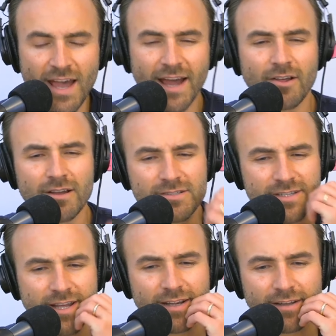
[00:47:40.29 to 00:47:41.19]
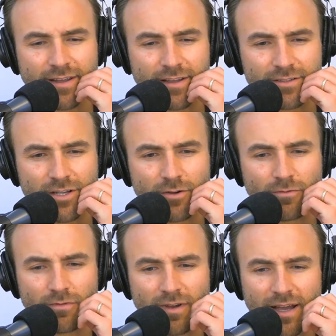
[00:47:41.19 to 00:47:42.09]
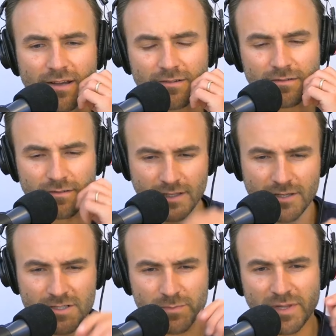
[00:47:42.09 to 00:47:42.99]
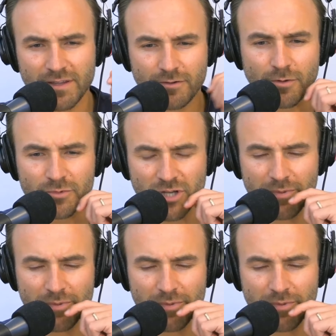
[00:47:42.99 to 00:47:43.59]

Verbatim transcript: I don't understand. Jo, how can you explain the group trip